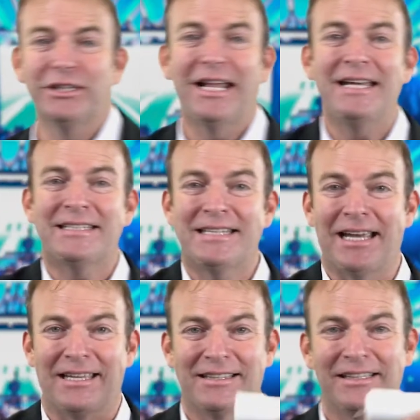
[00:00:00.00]
light
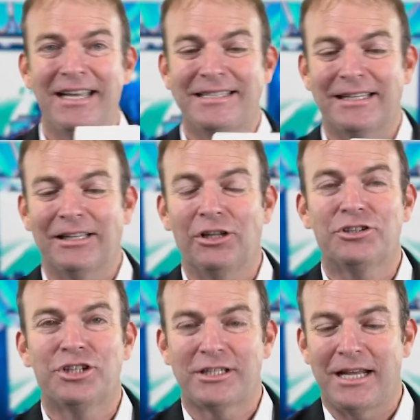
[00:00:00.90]
stick. The light stick looks
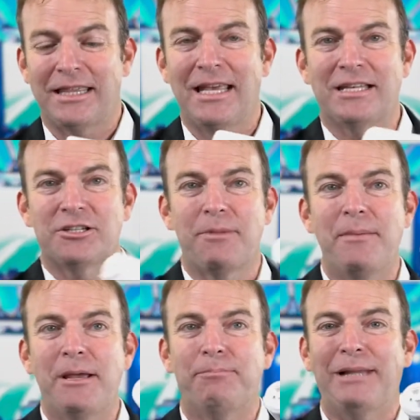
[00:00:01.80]
just like this. There may
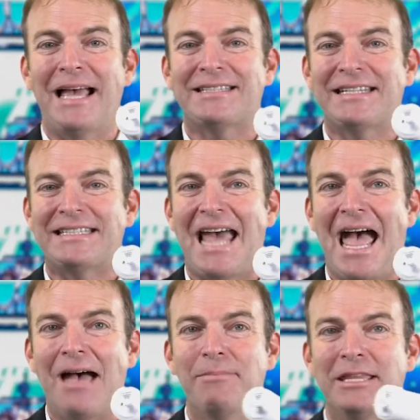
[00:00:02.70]
be a plastic
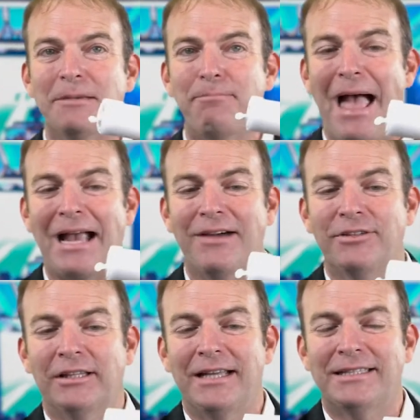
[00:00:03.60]
tab in the back of the
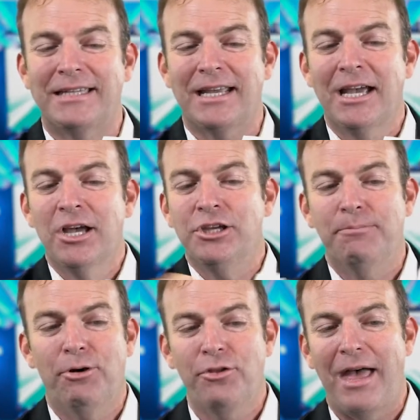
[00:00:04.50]
light stick. You
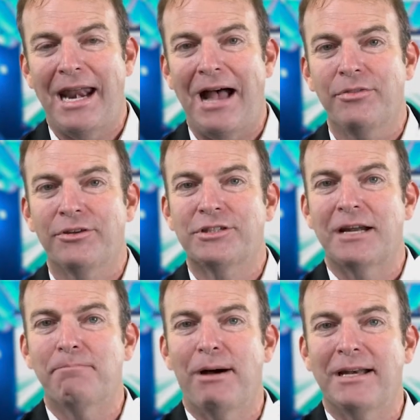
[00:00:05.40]
pull that out, there's a
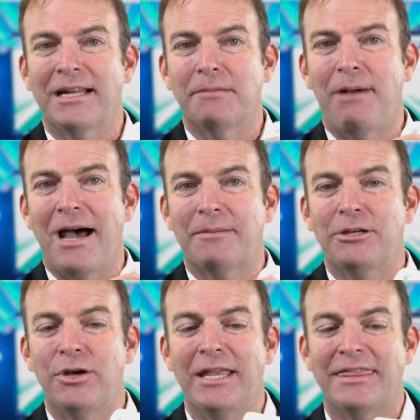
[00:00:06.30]
button on the bottom, and
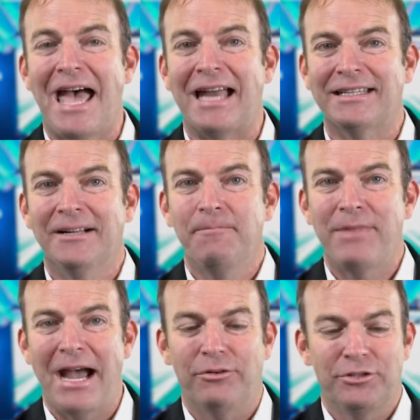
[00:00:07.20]
you hit that.
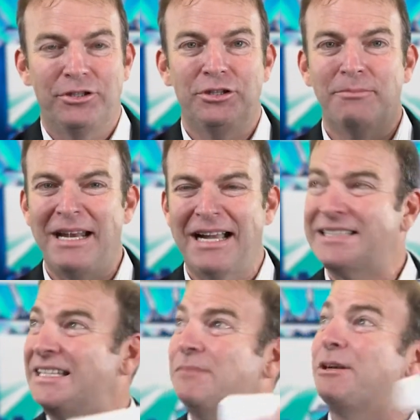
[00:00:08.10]
Now, you may not
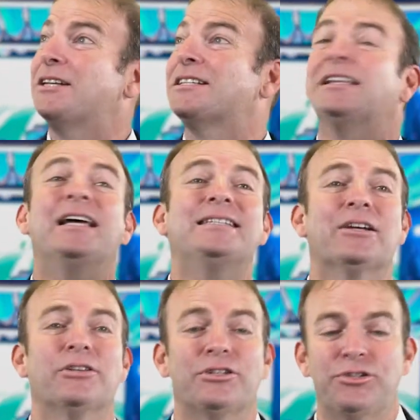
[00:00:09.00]
see it because of the lights here
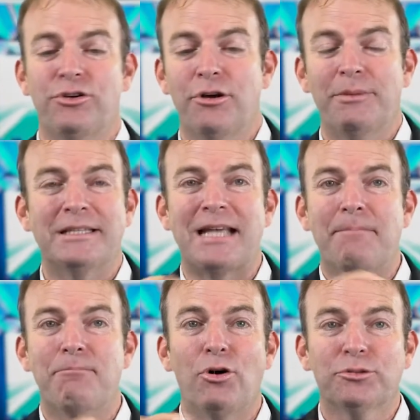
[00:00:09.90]
in the studio, but it's got
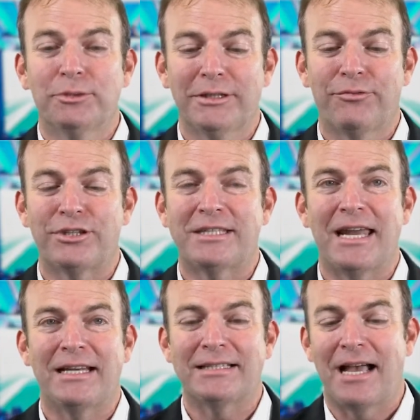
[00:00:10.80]
multiple different
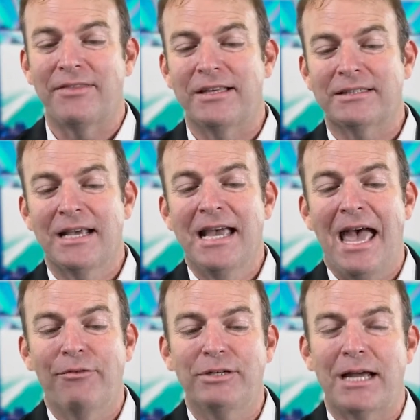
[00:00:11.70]
settings on this.
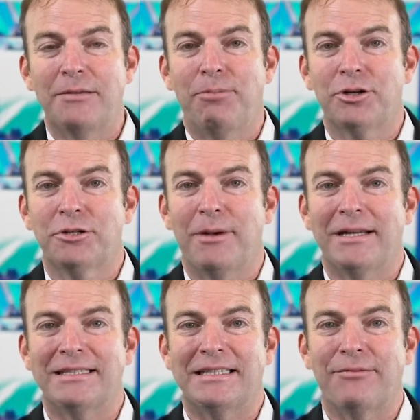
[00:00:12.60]
Every time you push the button,
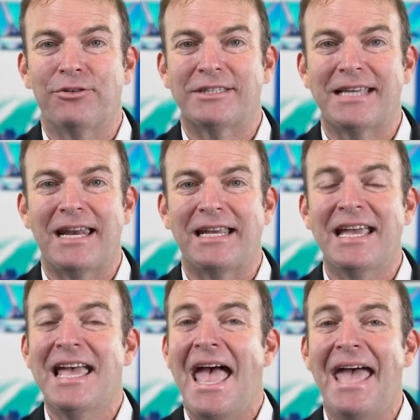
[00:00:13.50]
it's a different setting.
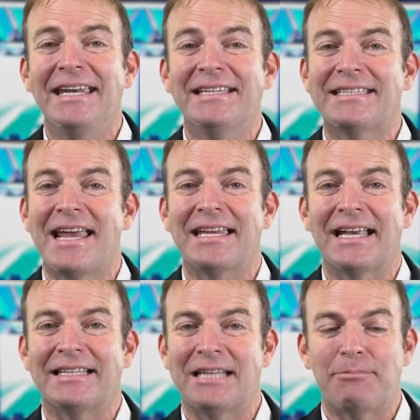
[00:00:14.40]
Any setting
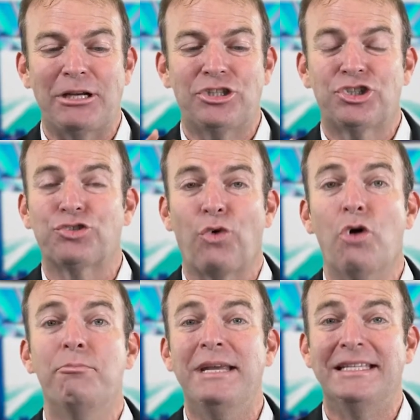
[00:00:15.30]
except a
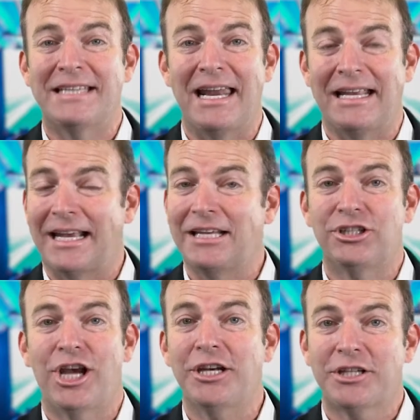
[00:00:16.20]
strobe setting. It can
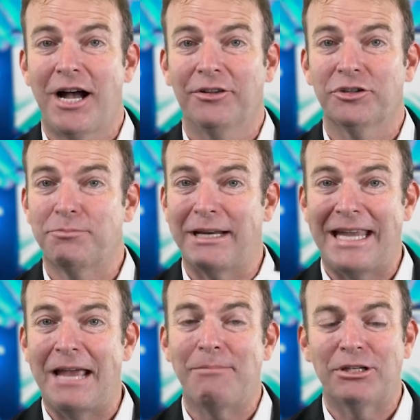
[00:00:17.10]
change colors, but it
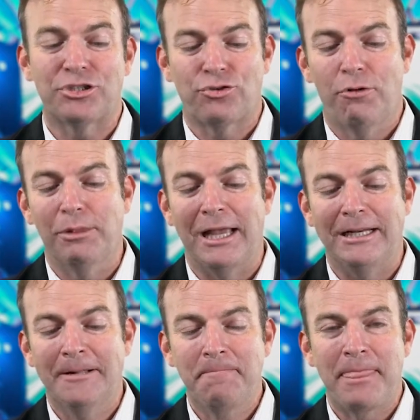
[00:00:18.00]
can't be a strobe light.
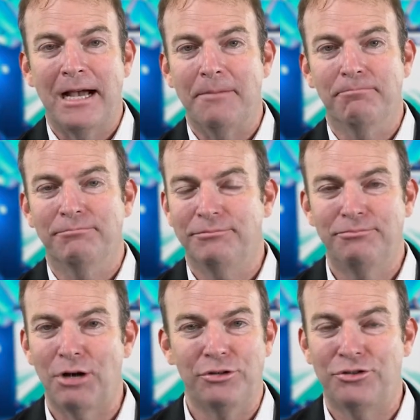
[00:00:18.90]

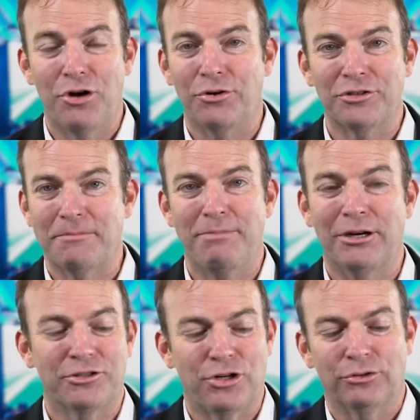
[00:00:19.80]
Donors and
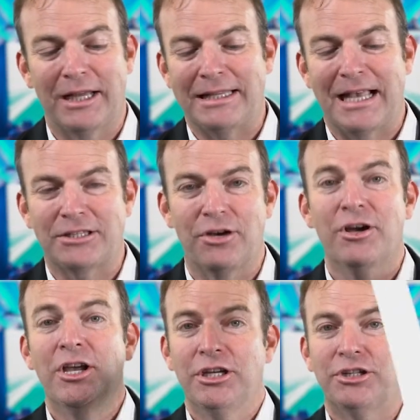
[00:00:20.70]
bidders don't like that, so
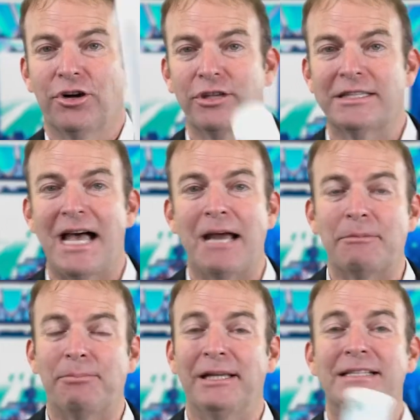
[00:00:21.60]
you turn this on.
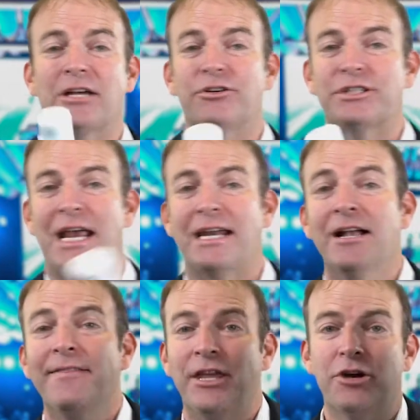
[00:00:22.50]
But please understand
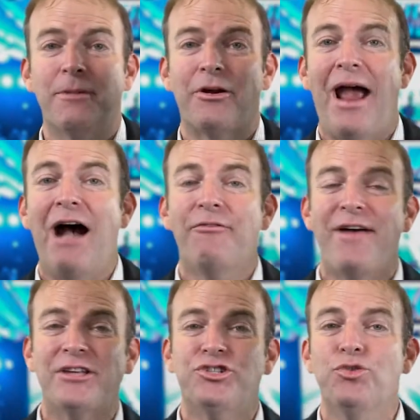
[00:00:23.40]
that no matter how
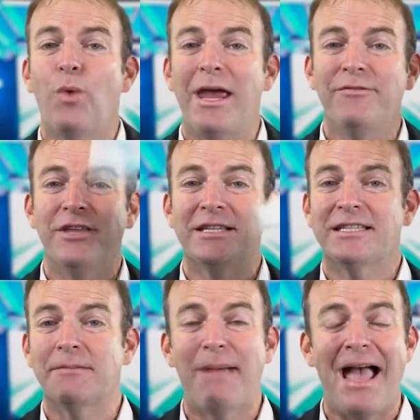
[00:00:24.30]
fast you wave this in
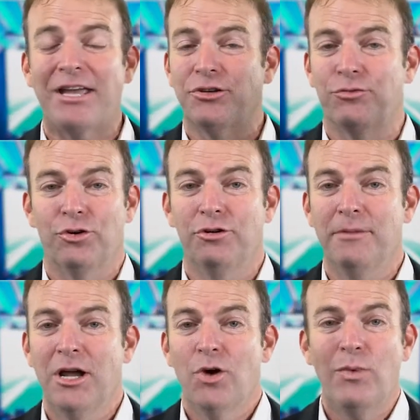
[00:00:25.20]
the back of the room,
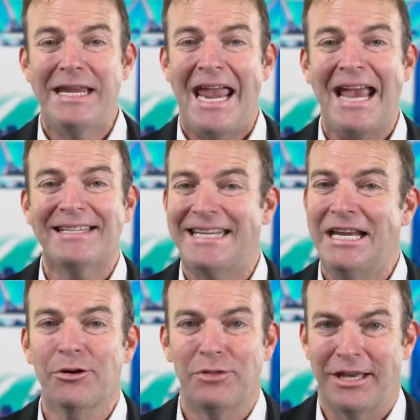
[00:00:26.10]
we can't
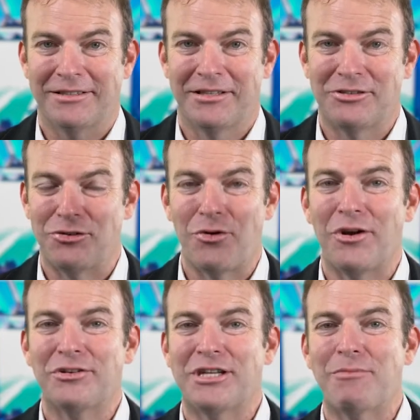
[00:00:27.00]
hear this. So don't
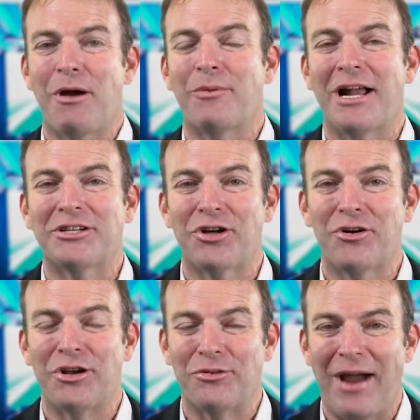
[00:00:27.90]
understand why we're not
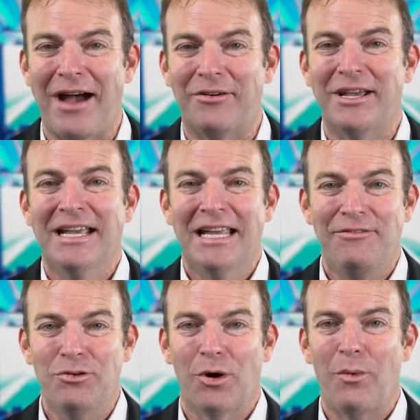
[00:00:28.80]
turning around if
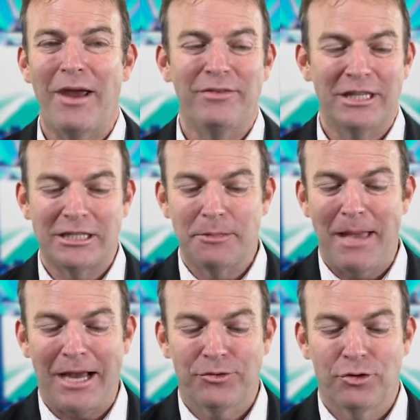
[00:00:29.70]
you are waving this in the
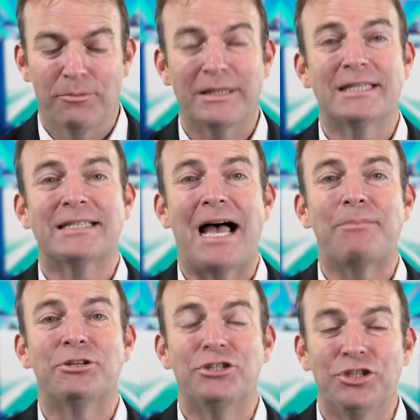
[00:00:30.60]
back of the room, but this is
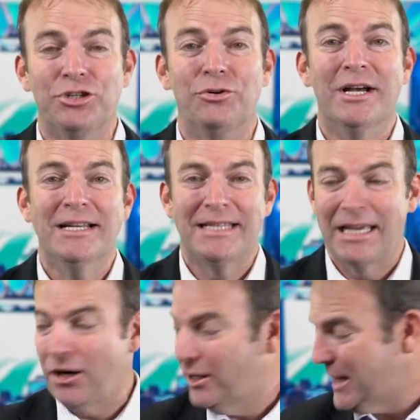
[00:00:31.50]
option 2 to get
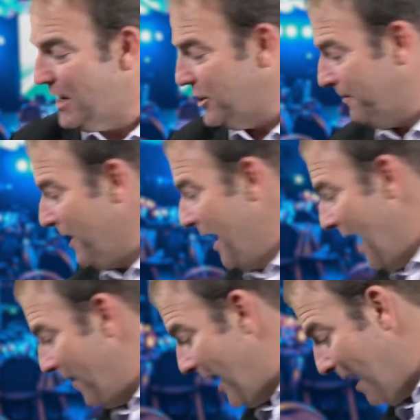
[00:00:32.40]
our attention.
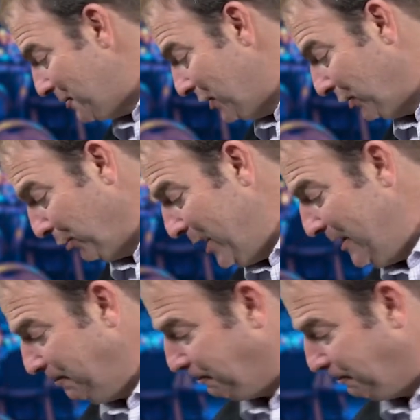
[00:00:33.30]
And then option 3